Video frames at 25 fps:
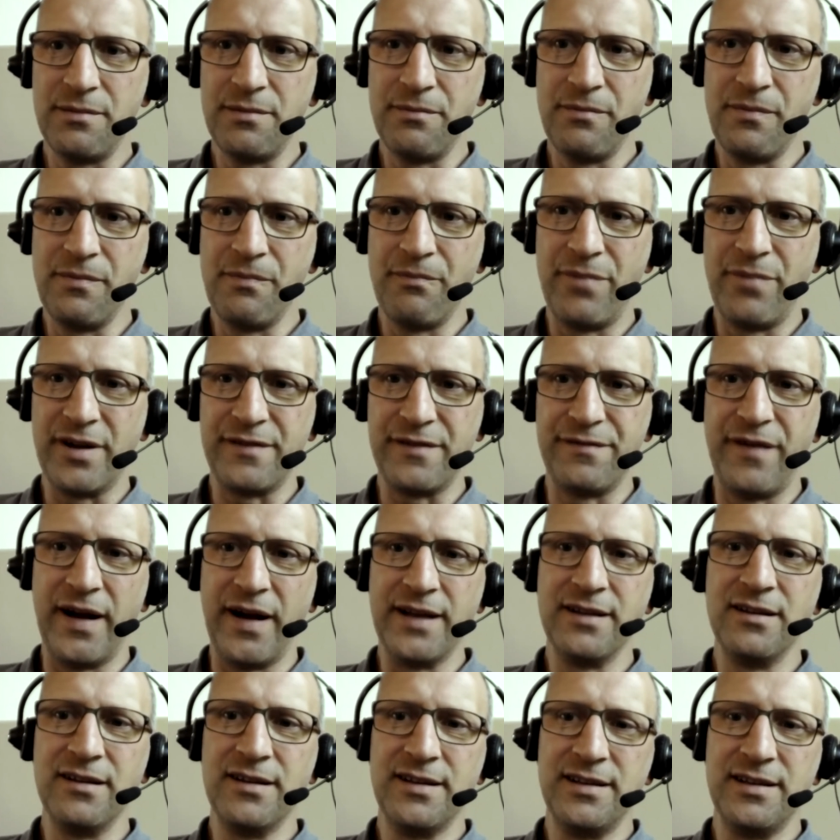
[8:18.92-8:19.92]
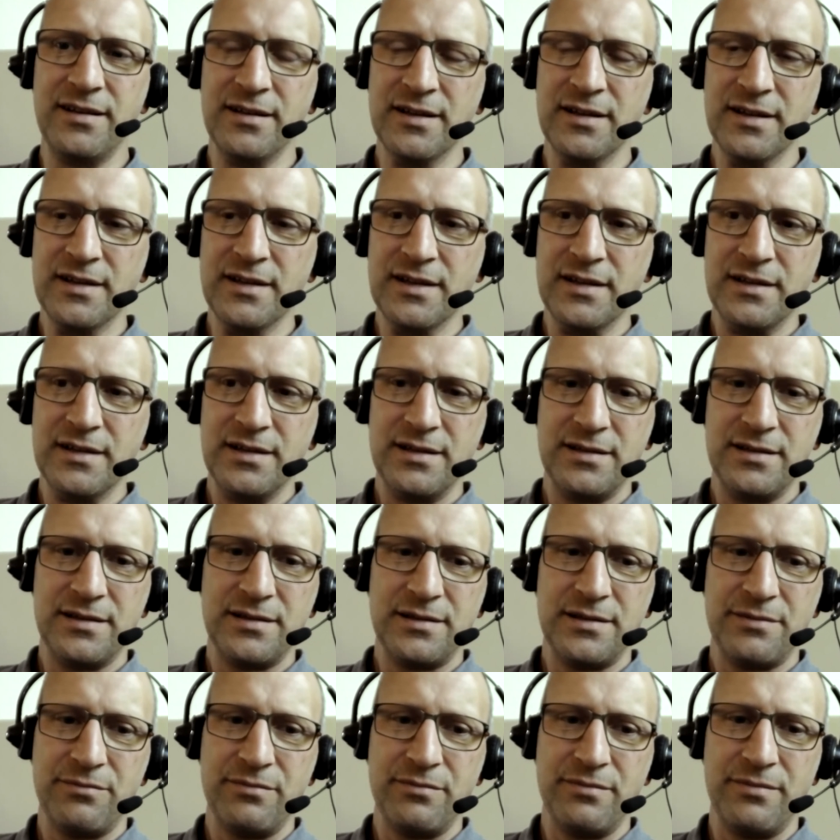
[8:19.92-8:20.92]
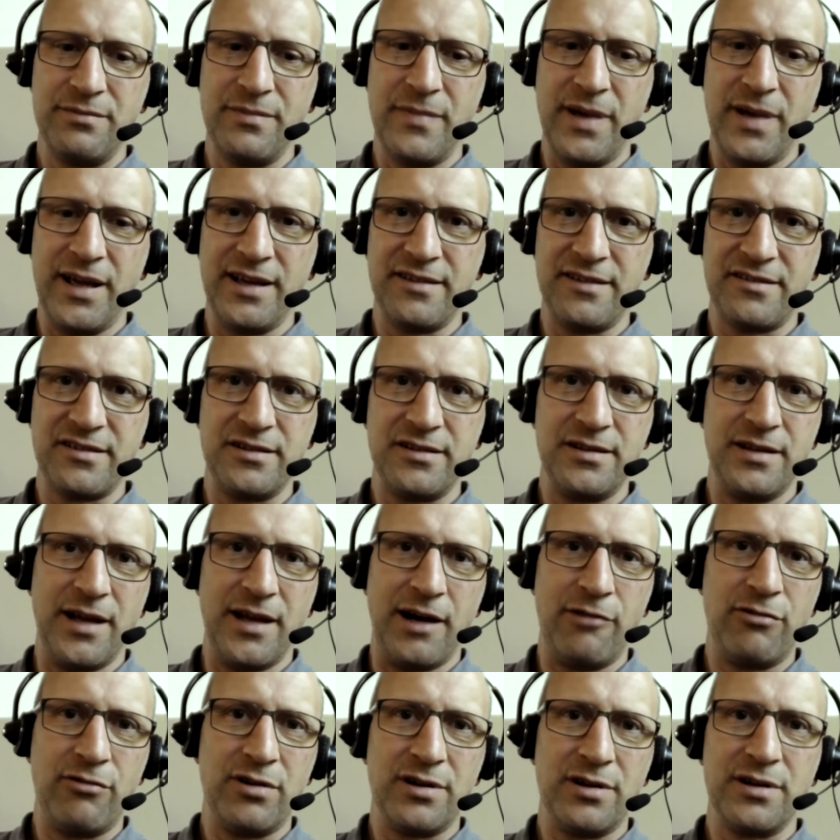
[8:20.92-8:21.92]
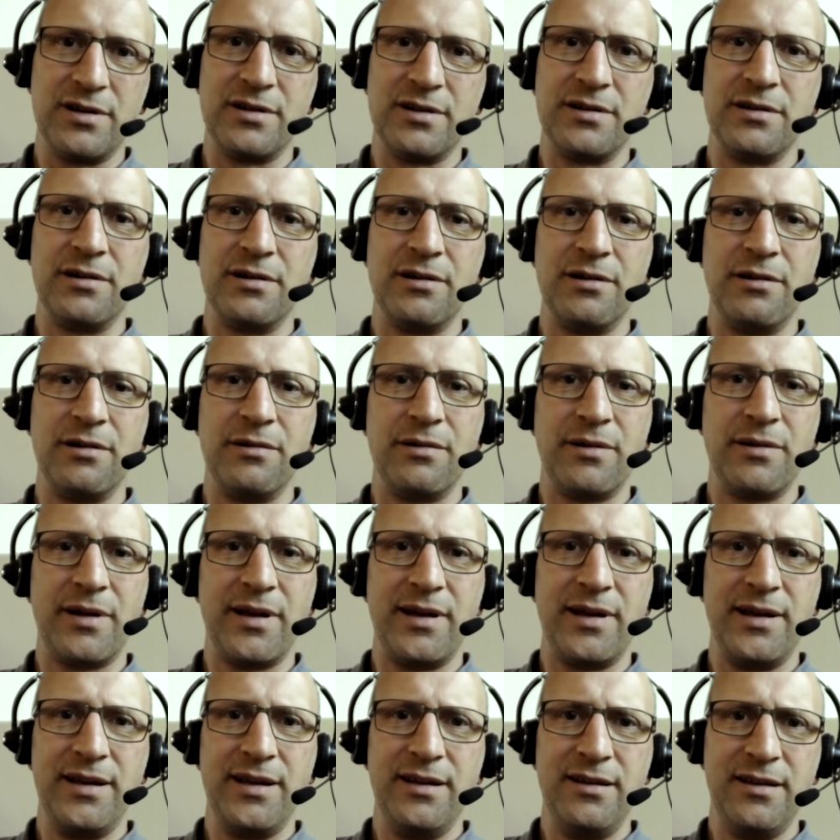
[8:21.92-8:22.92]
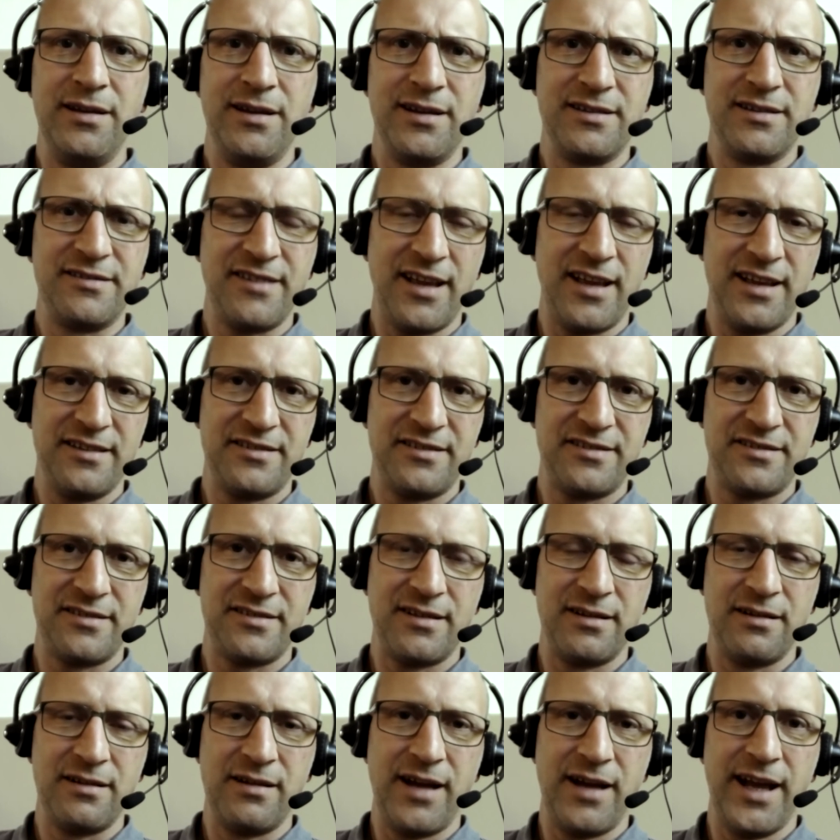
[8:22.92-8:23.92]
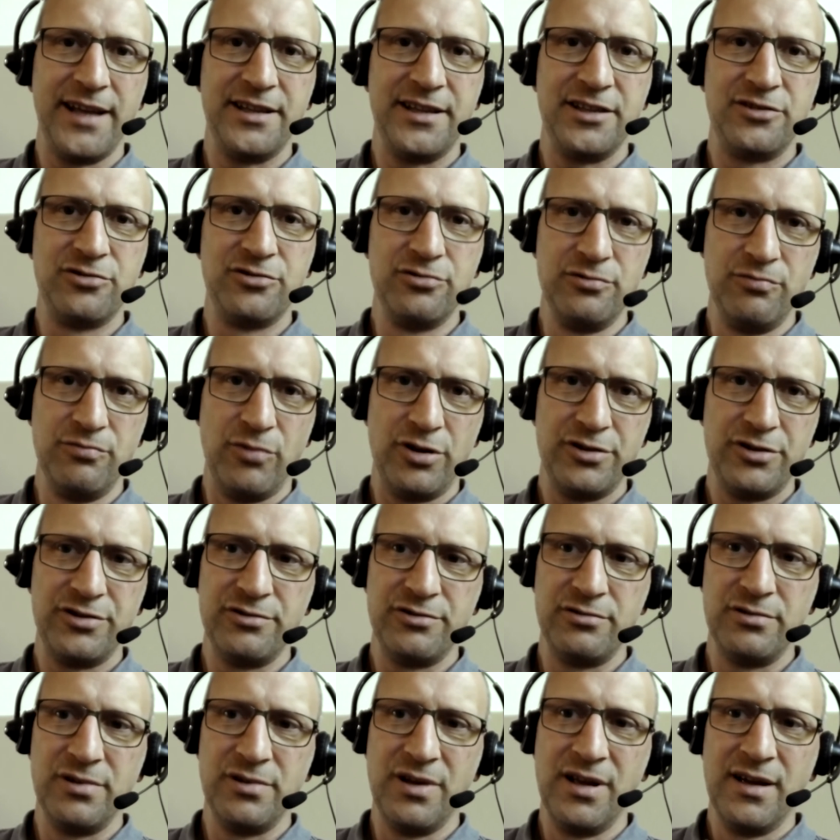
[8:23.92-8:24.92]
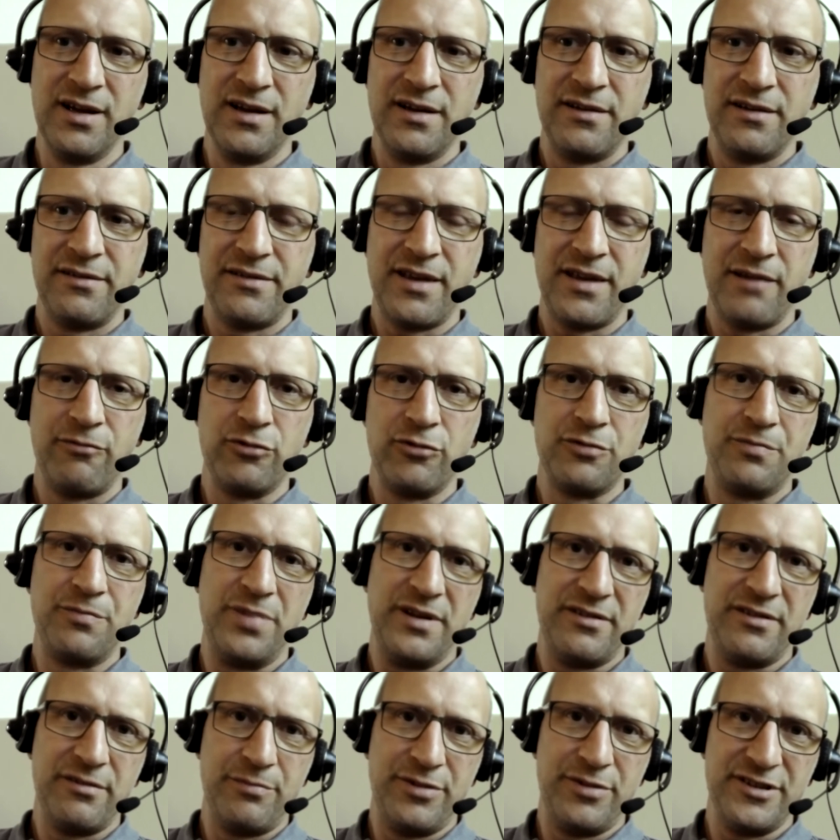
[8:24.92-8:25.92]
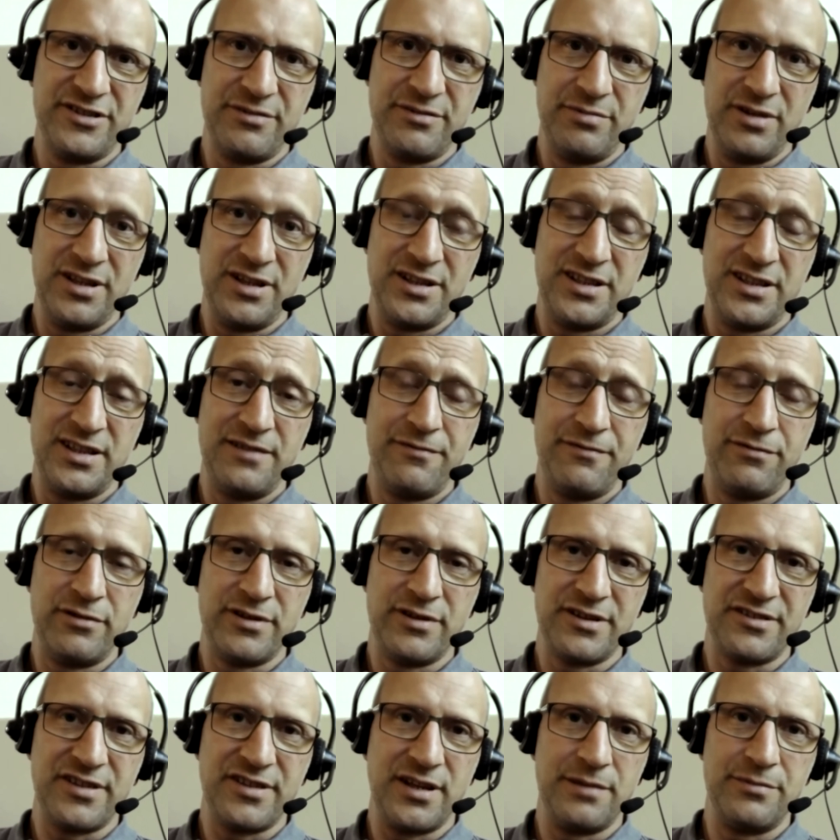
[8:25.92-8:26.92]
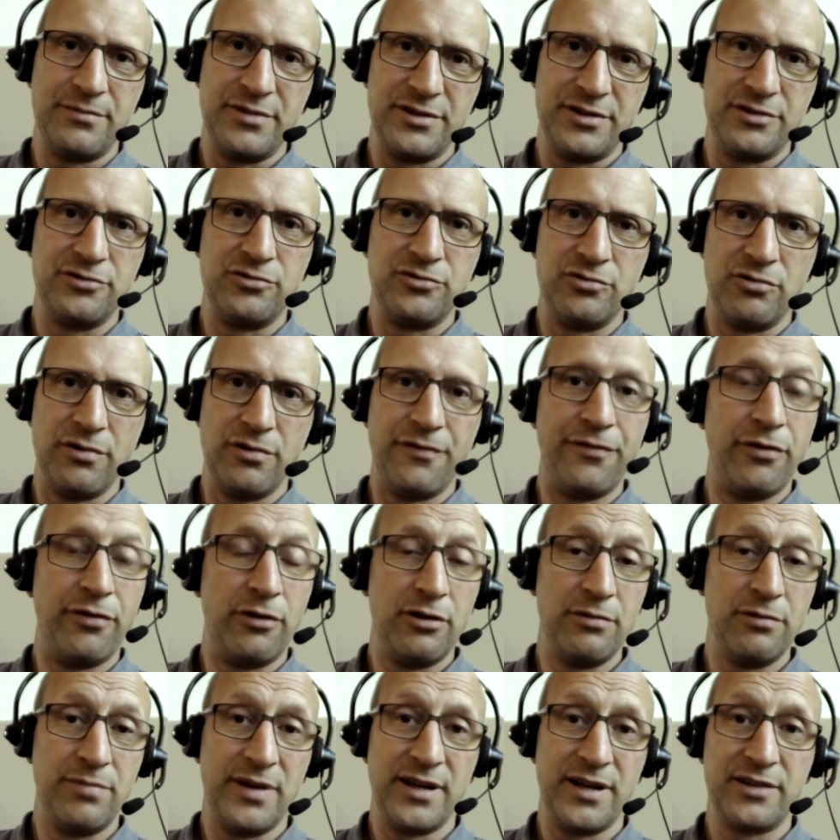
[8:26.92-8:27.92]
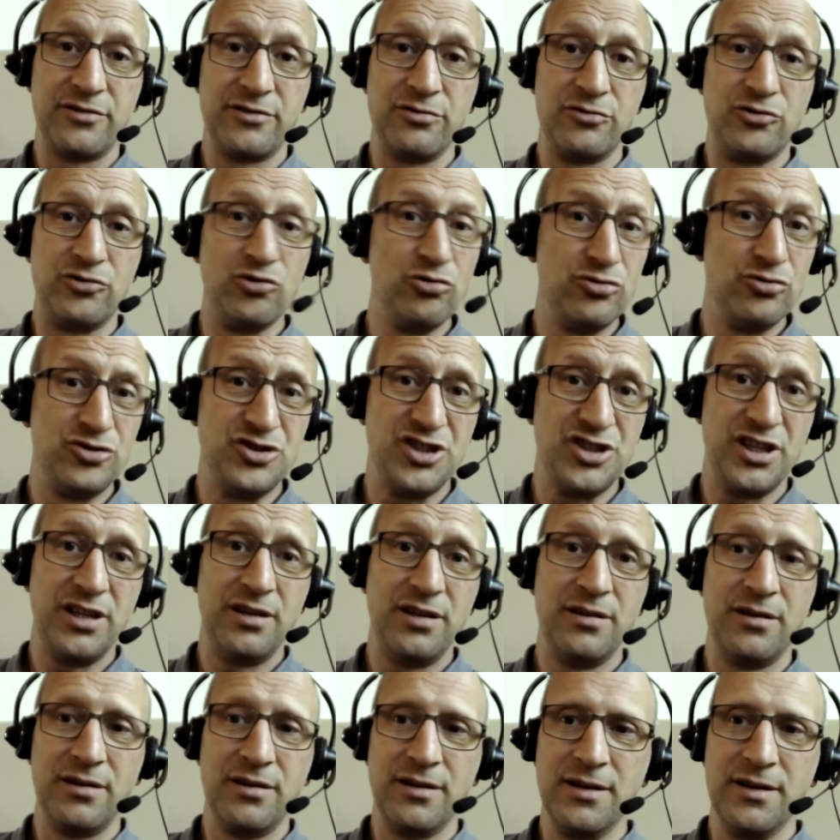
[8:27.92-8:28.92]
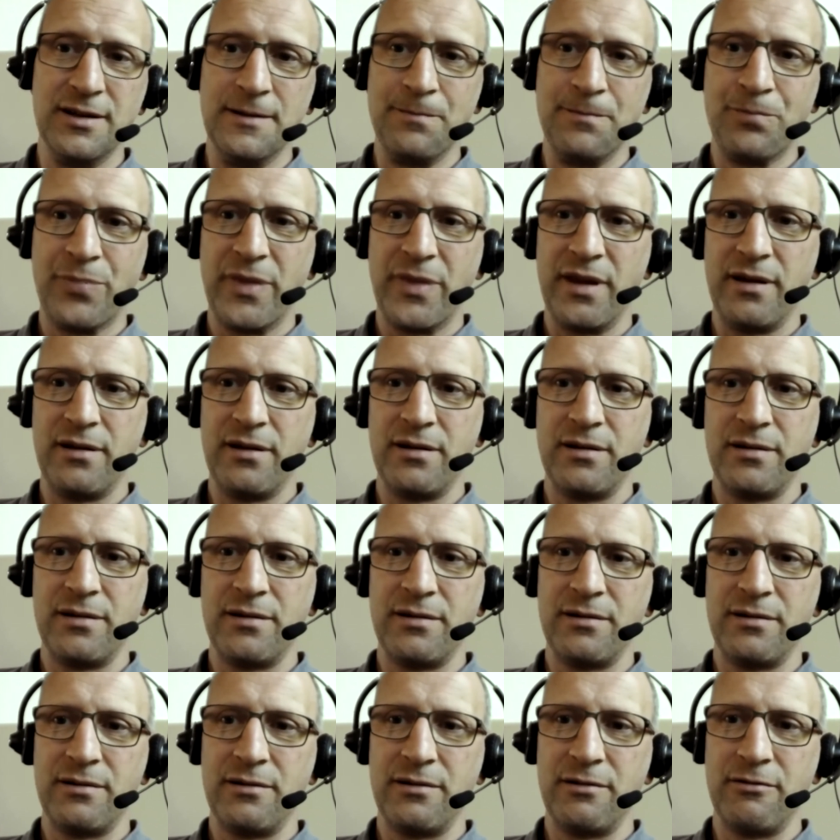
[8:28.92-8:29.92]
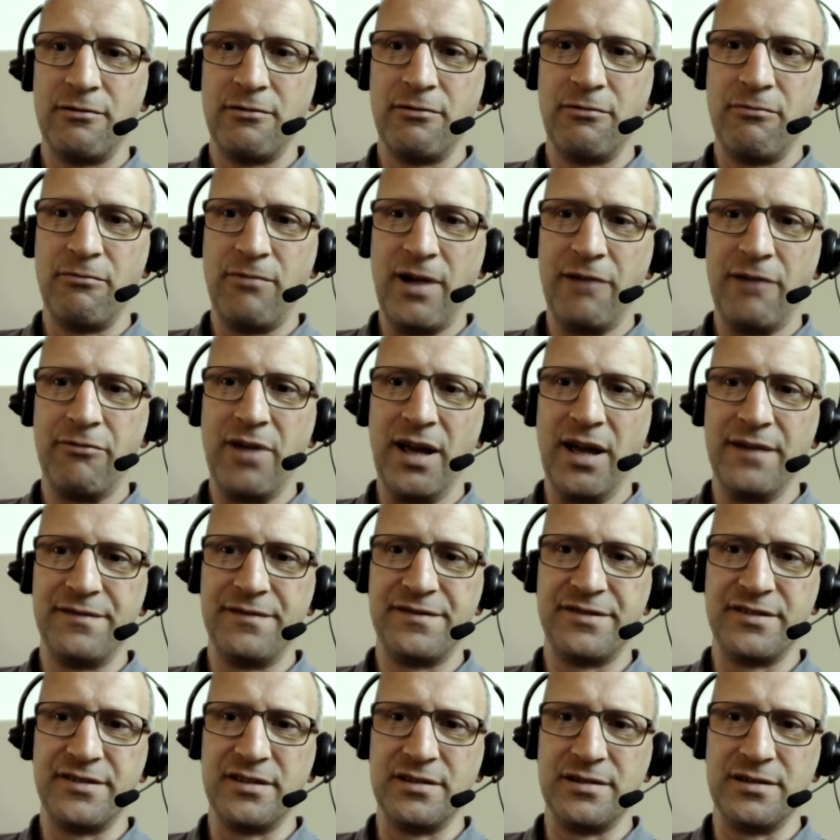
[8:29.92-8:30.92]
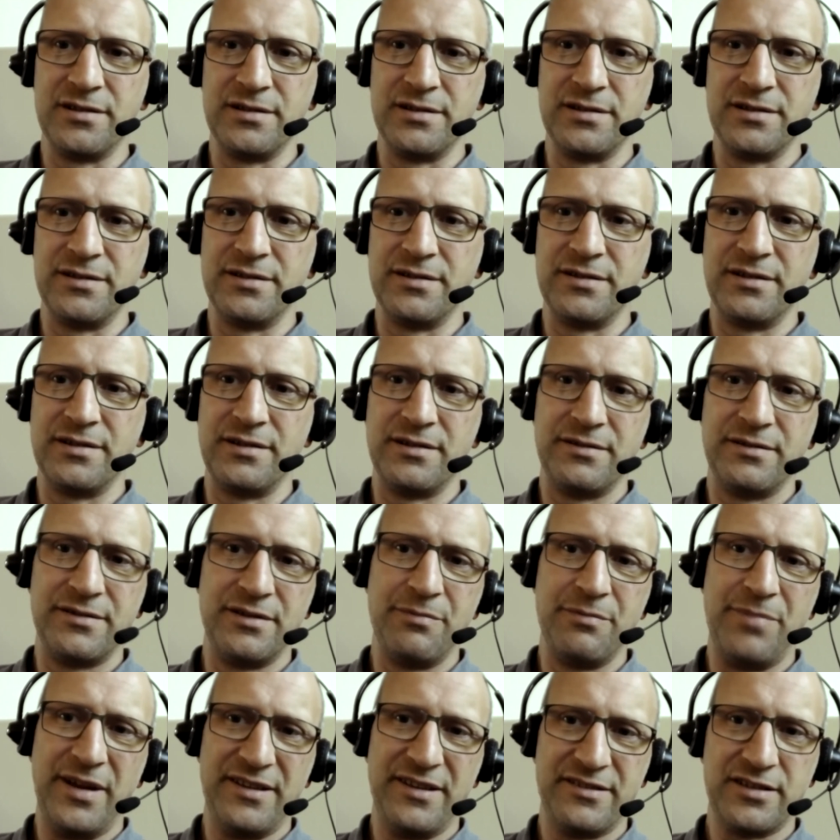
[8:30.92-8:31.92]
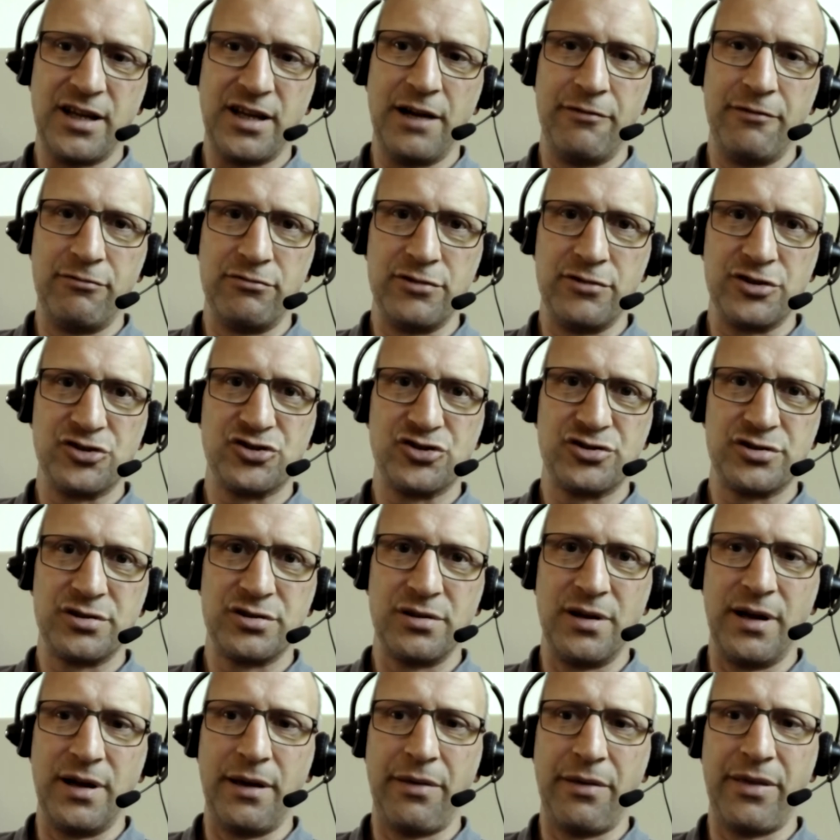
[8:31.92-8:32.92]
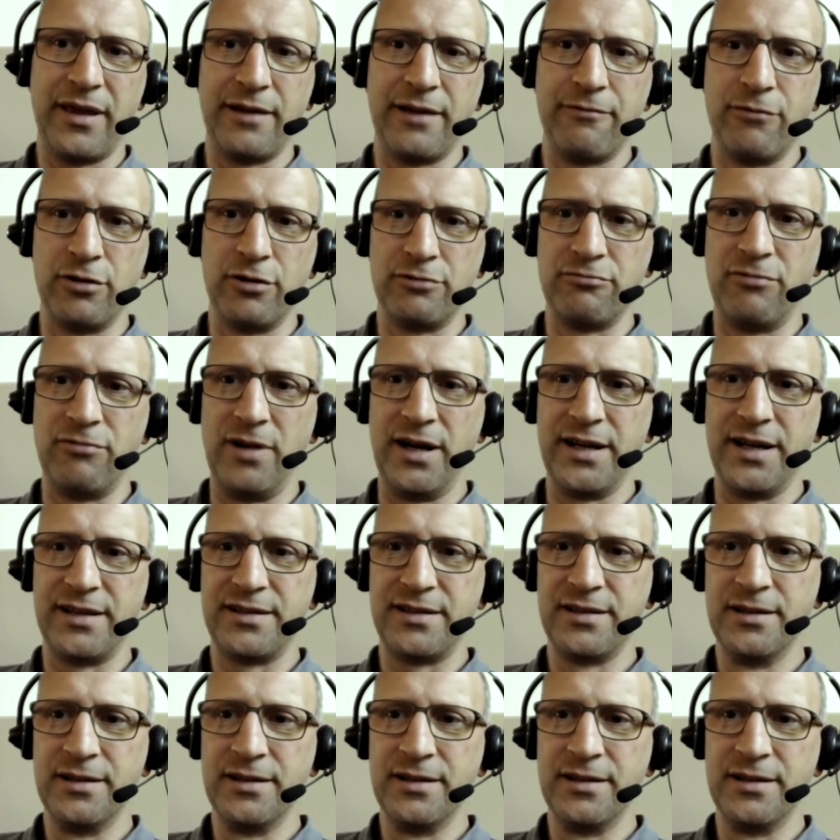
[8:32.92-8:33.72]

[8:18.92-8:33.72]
But finally, as in our EXS82 module, there would be the possibility, for example, to do a fallback to 2G, where we have the best coverage, I think, worldwide.